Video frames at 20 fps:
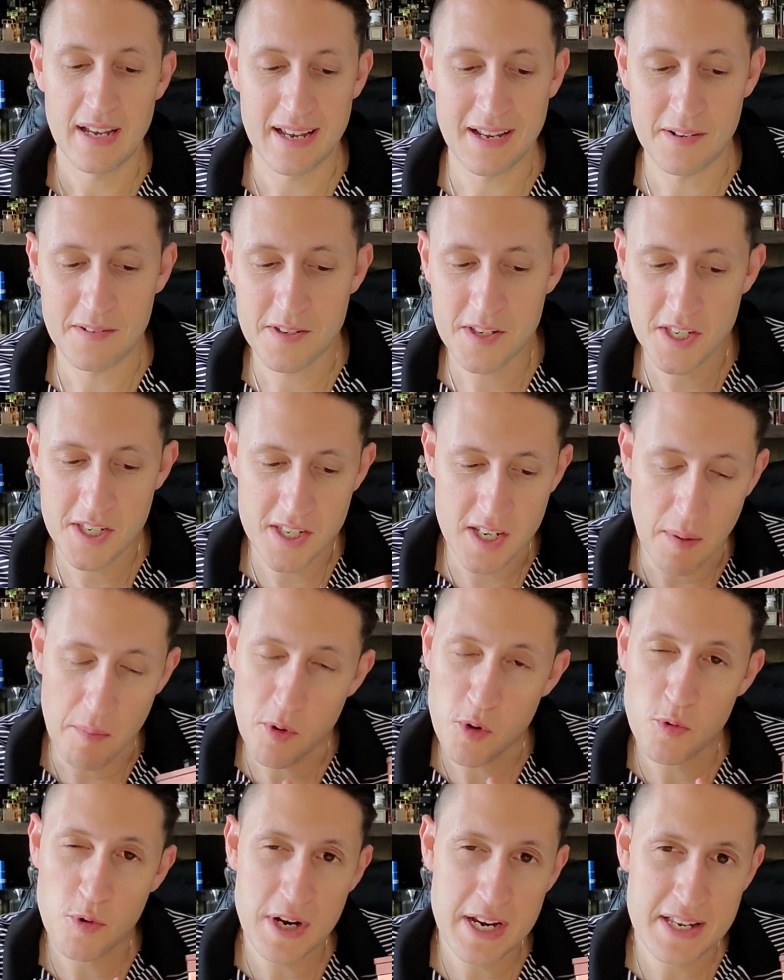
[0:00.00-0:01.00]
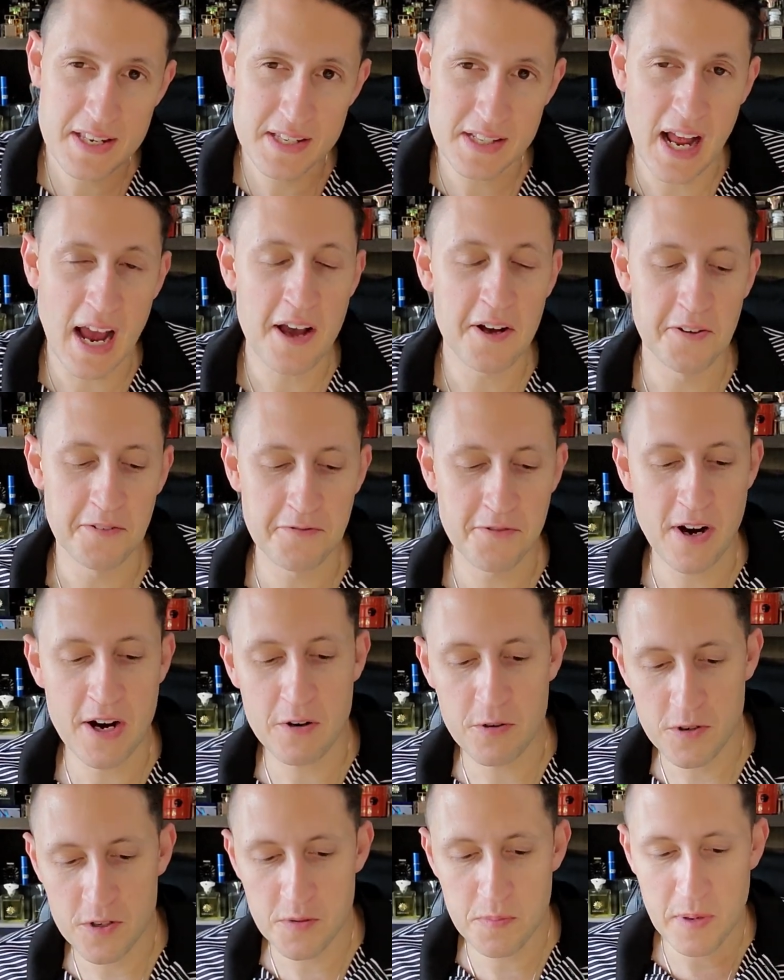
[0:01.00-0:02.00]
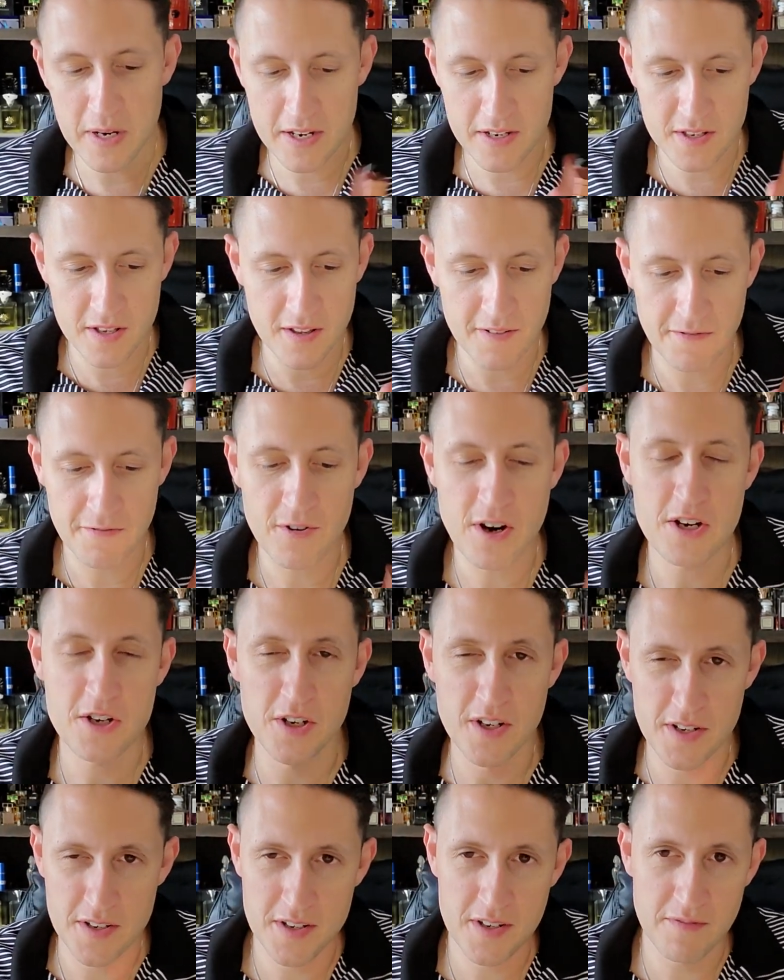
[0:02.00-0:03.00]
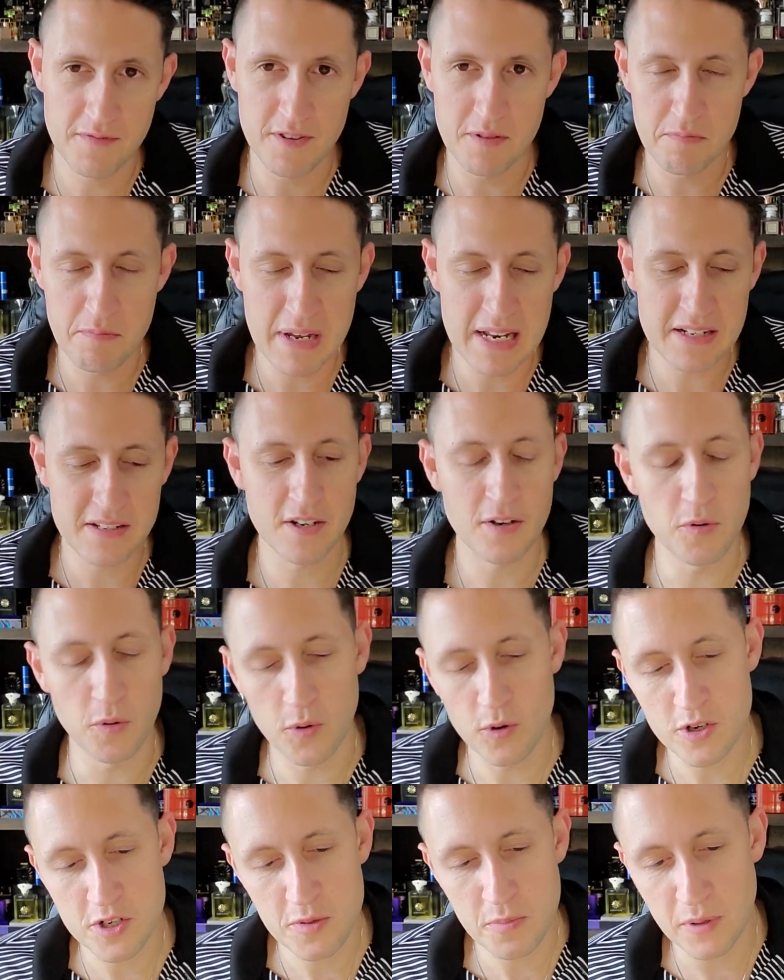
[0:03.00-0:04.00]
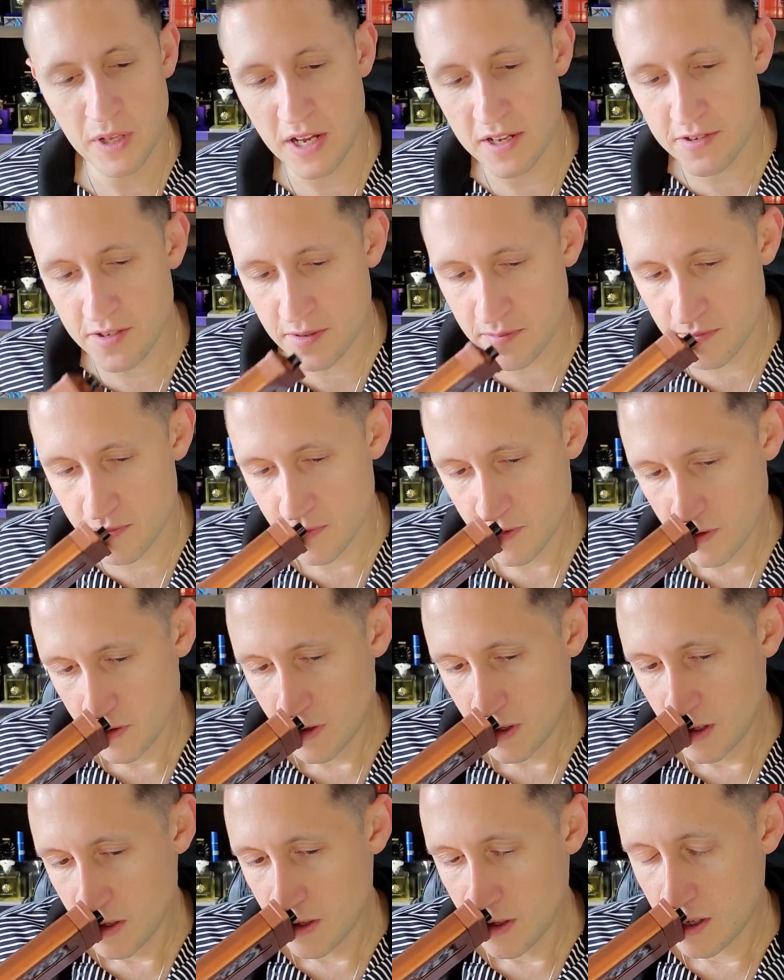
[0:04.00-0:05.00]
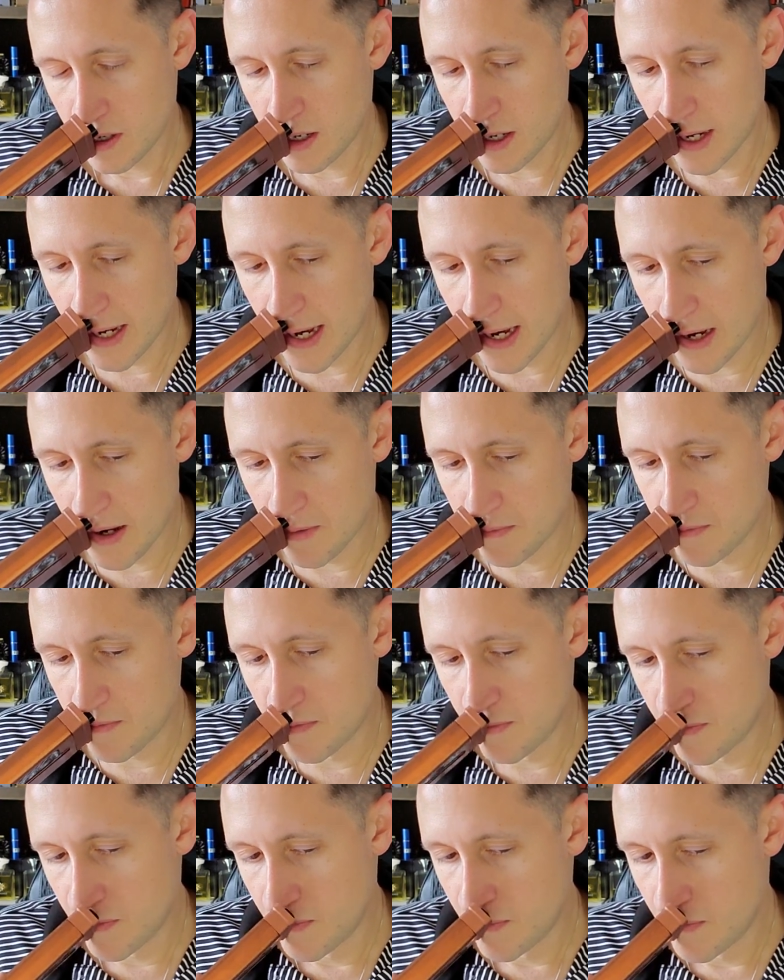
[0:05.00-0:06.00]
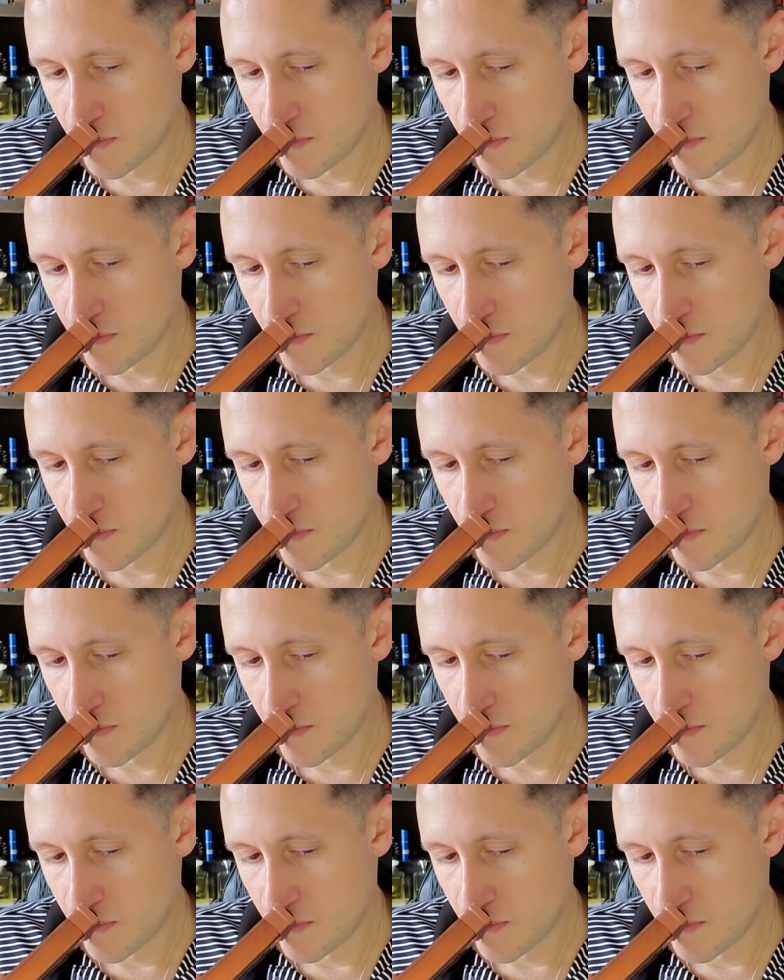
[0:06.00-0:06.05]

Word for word: a summery style fragrance because of the freshness of the mint and orange blossom. Um,